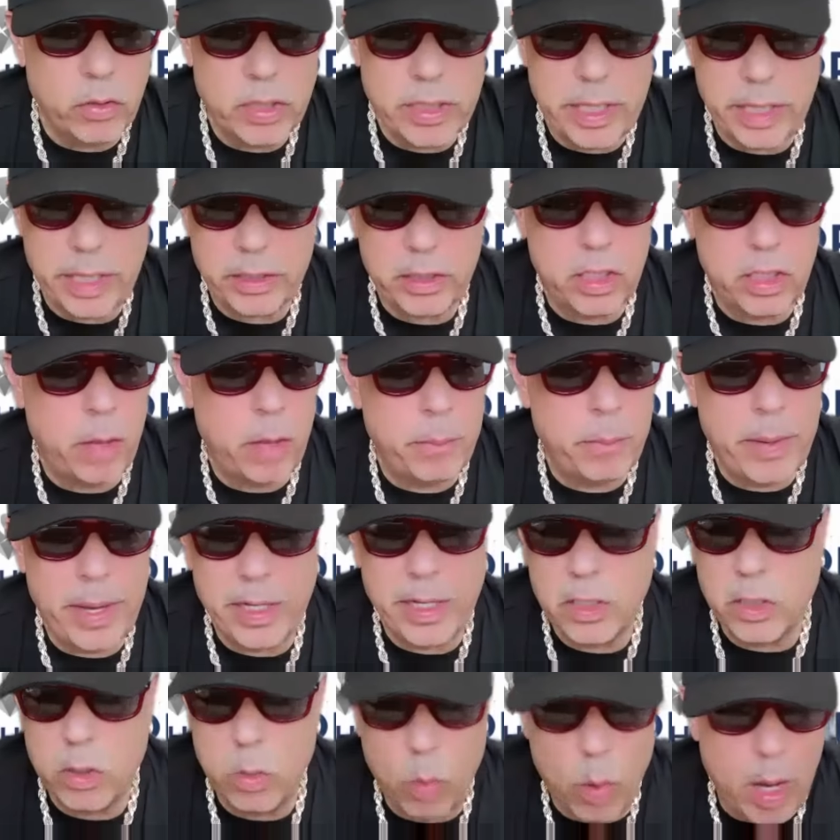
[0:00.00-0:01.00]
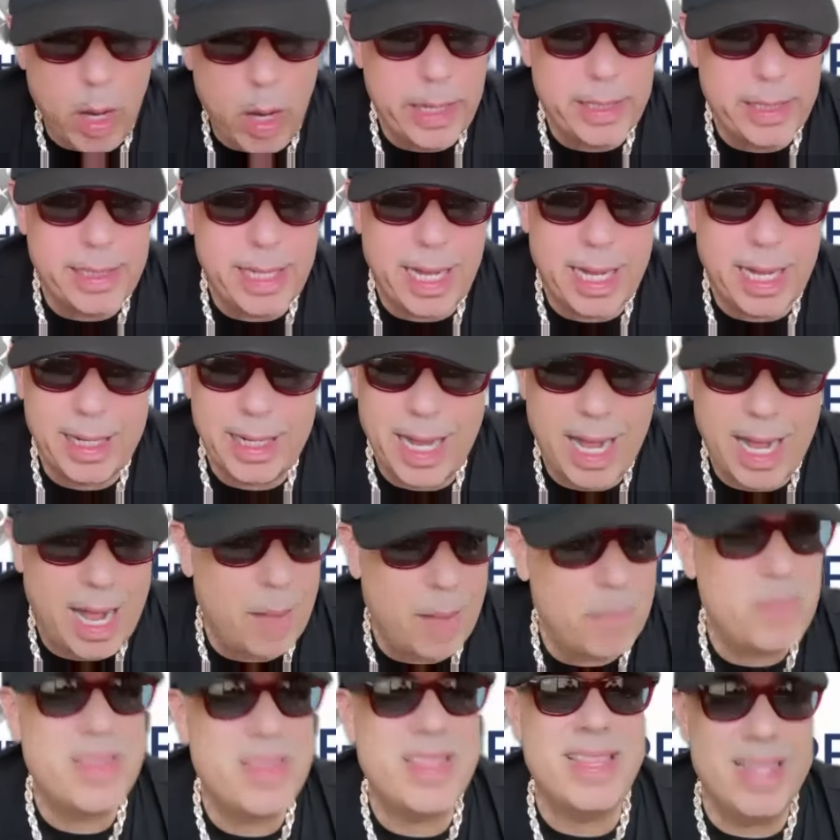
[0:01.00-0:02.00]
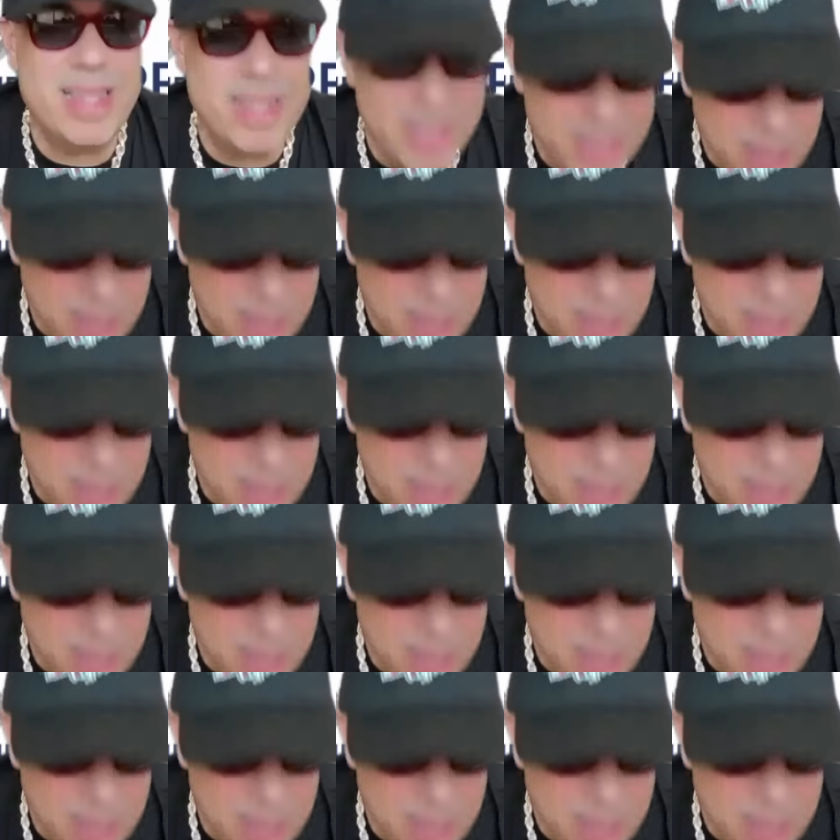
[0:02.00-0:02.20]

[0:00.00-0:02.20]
section on PassTheWire.com.